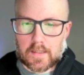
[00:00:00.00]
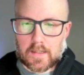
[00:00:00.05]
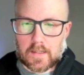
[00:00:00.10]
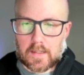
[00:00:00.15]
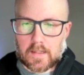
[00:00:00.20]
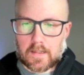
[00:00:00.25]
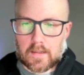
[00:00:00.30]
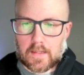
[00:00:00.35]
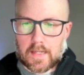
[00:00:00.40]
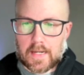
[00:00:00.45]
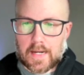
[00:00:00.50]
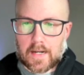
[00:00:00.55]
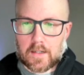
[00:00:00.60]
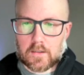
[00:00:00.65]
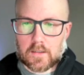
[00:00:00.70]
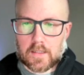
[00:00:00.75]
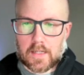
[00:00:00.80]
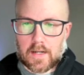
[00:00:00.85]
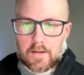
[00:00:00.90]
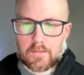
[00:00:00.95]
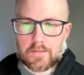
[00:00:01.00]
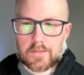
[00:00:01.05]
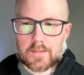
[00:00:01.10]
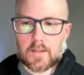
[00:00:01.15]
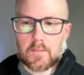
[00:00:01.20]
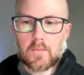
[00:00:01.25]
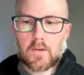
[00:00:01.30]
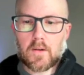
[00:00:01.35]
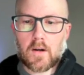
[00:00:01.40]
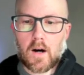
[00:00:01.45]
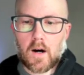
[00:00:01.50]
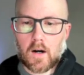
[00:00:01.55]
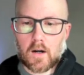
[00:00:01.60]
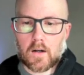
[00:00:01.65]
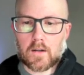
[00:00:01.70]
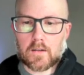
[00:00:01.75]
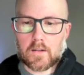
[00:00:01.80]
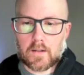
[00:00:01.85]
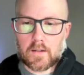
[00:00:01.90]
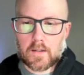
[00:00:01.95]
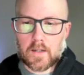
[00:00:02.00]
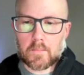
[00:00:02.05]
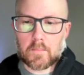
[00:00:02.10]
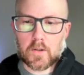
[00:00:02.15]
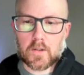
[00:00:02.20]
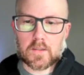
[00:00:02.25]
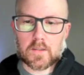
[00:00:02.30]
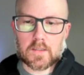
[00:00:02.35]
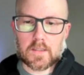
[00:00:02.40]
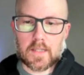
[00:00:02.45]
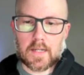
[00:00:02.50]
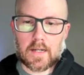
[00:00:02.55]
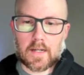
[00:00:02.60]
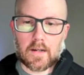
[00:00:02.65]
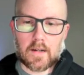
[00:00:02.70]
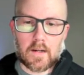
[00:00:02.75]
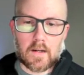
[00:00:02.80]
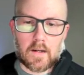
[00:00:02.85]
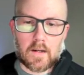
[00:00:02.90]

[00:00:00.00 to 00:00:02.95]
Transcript: And they actually have some hard numbers that